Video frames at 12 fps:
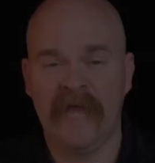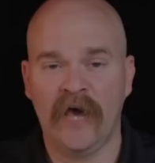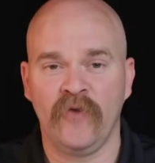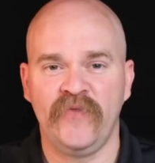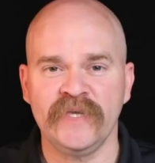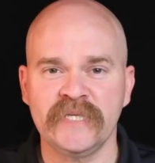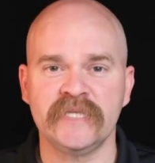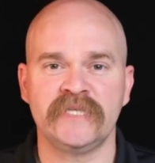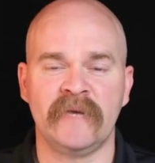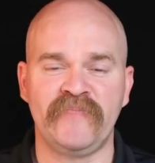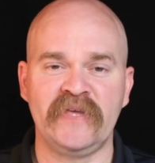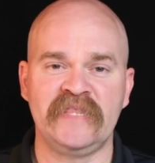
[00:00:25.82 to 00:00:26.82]
Now, this is
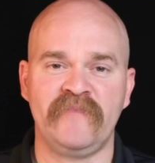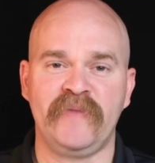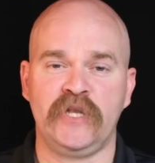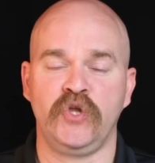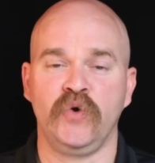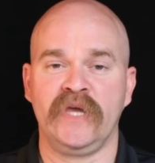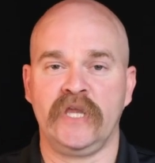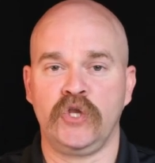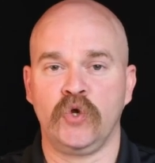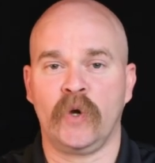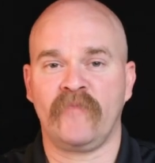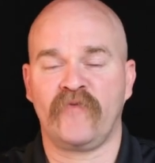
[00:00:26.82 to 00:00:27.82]
something they've been doing in
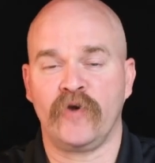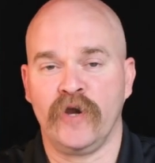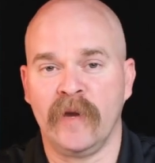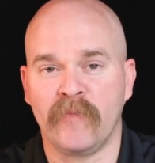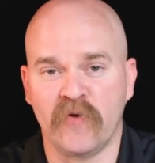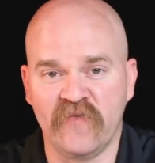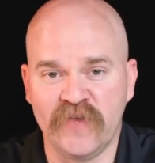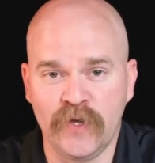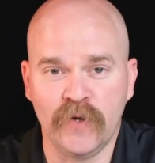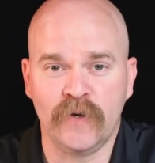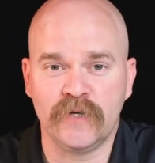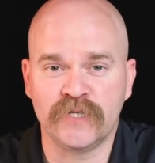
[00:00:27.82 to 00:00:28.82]
Europe for a number of
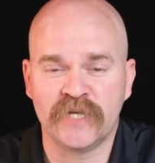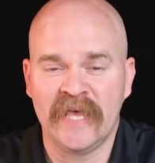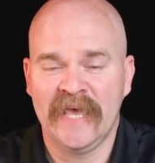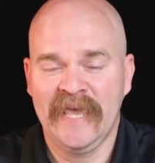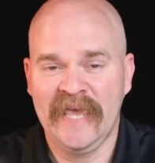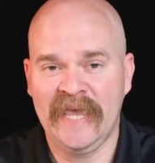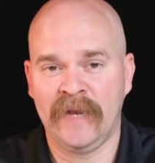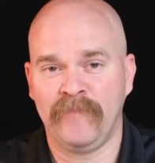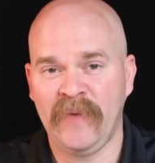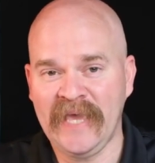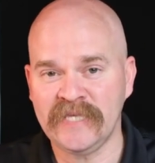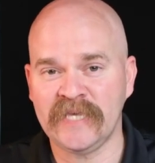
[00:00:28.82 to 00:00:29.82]
years, and
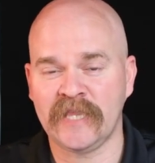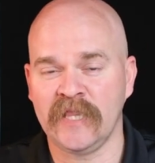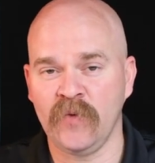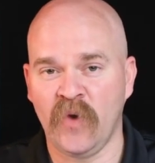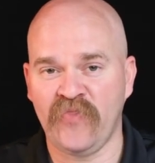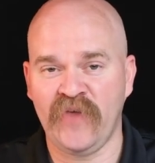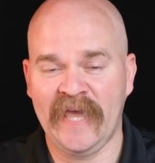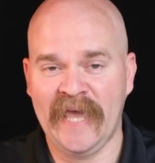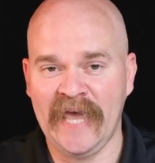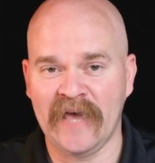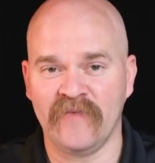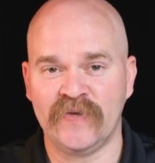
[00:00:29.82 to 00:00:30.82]
basically what they
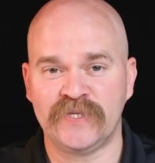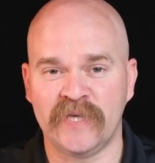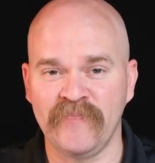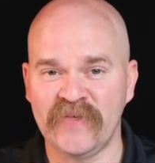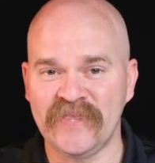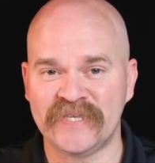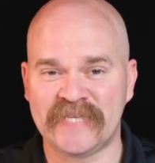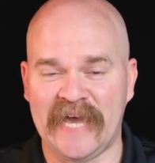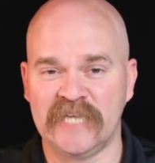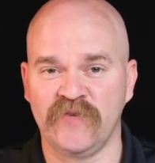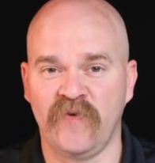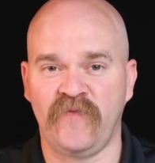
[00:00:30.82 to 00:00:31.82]
have is something the
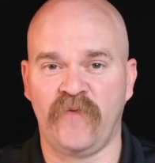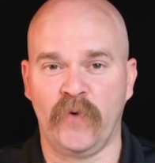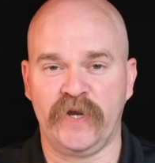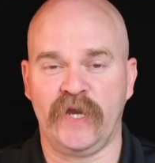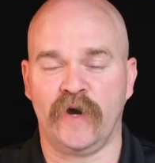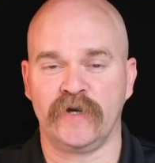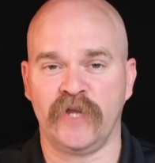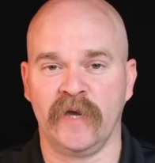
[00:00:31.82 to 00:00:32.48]
size of a 40-yard